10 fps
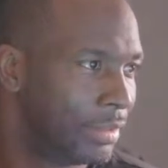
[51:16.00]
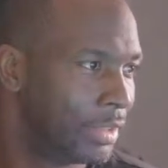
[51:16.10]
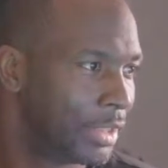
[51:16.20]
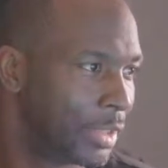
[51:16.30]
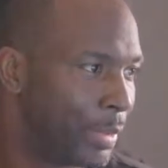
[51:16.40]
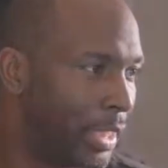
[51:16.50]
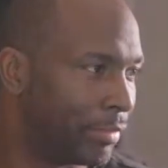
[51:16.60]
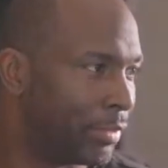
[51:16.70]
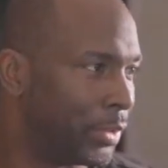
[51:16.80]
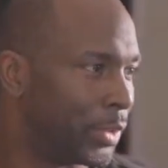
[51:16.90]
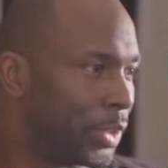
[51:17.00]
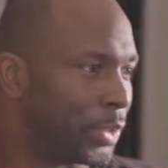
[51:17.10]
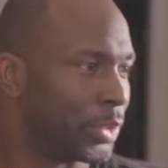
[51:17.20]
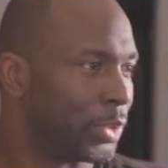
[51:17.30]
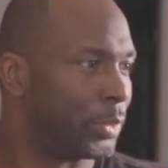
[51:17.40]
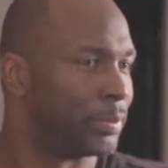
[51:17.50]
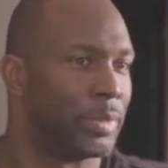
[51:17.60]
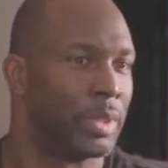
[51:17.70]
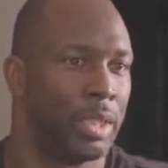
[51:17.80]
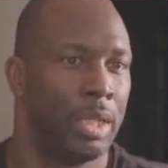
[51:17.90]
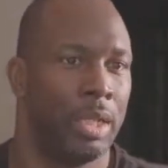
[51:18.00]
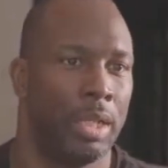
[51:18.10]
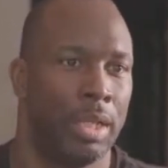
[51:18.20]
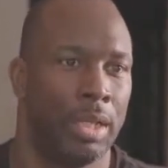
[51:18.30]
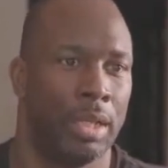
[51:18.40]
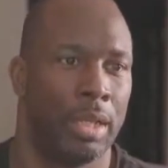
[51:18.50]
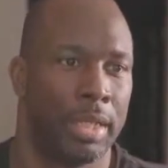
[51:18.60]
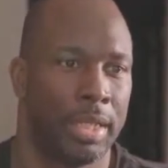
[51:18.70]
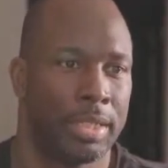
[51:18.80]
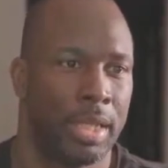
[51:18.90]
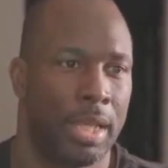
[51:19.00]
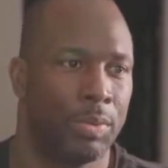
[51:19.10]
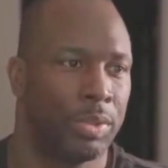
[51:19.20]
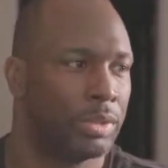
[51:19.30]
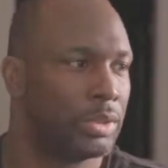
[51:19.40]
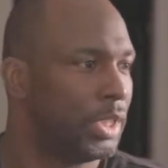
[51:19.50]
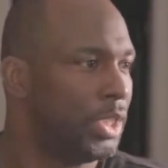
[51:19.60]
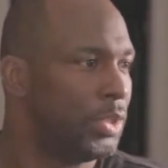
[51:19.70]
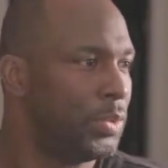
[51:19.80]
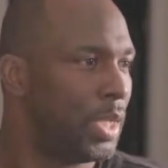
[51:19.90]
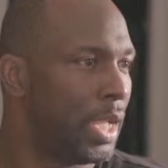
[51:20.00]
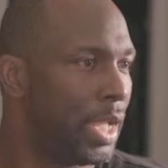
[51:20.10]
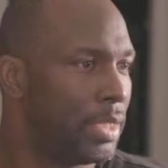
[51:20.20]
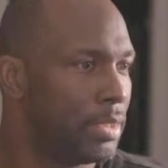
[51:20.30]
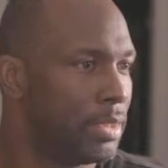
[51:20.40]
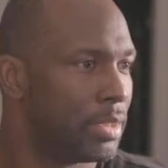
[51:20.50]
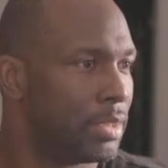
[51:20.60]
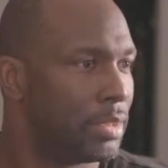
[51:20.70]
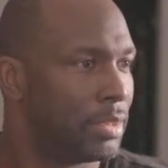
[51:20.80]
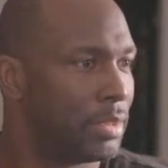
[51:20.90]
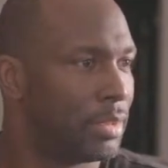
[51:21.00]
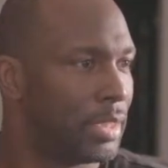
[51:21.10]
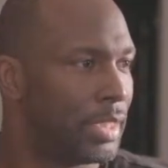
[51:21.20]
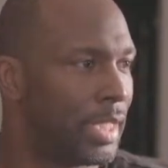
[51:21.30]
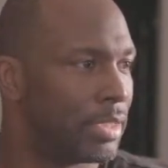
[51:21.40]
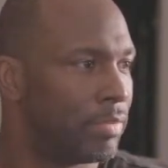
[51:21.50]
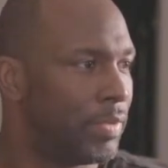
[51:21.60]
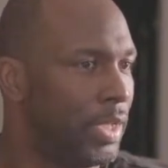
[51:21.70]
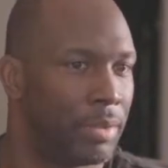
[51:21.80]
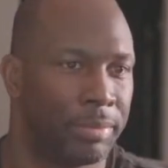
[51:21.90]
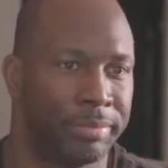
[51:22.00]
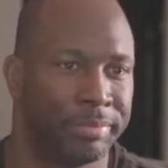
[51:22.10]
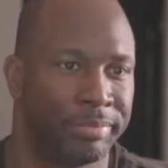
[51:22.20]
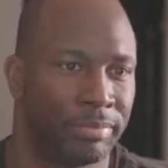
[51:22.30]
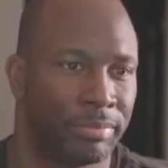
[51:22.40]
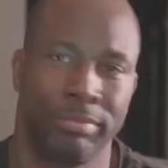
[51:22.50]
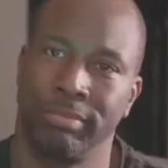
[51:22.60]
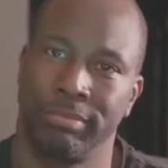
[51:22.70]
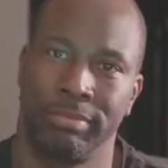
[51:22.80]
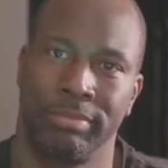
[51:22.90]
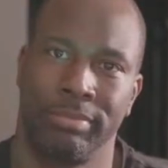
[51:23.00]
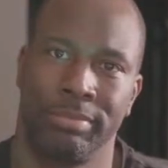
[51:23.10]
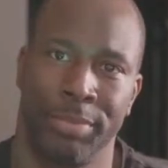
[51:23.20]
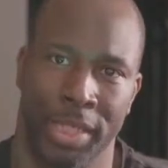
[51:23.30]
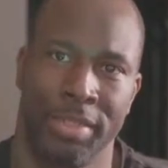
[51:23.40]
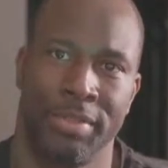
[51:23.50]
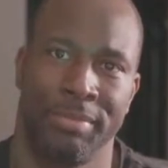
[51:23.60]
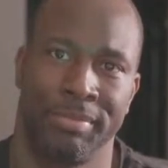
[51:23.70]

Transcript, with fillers: Just be like a phone call. So, I guess I will see you guys in the next video. Peace.